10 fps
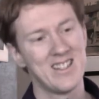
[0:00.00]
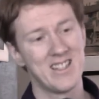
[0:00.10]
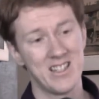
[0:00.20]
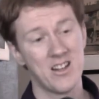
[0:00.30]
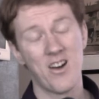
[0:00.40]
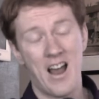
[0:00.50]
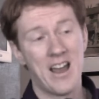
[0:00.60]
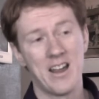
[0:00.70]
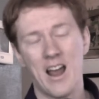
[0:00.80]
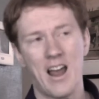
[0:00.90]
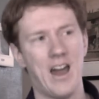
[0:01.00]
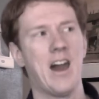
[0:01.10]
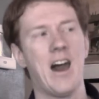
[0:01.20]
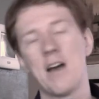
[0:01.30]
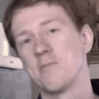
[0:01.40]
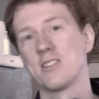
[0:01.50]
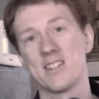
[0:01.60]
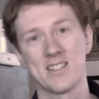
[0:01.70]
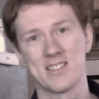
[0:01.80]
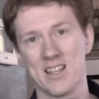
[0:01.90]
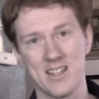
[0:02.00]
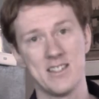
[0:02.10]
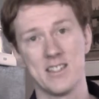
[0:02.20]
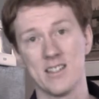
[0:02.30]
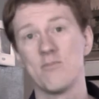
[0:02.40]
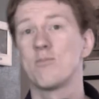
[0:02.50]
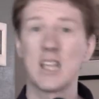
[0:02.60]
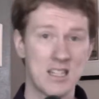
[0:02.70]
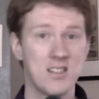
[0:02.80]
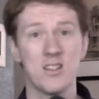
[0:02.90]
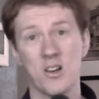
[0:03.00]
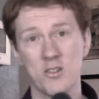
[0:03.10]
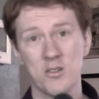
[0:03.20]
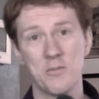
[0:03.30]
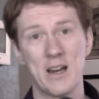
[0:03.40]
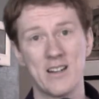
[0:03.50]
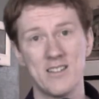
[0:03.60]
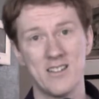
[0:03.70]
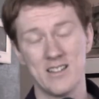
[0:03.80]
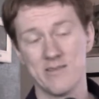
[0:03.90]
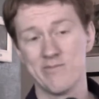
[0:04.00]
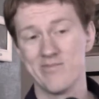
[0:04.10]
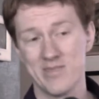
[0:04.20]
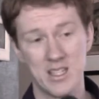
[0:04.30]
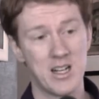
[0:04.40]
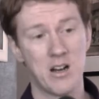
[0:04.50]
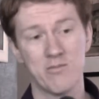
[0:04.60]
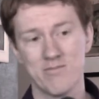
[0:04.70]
you know, I'm really excited to get to know you better and, you know,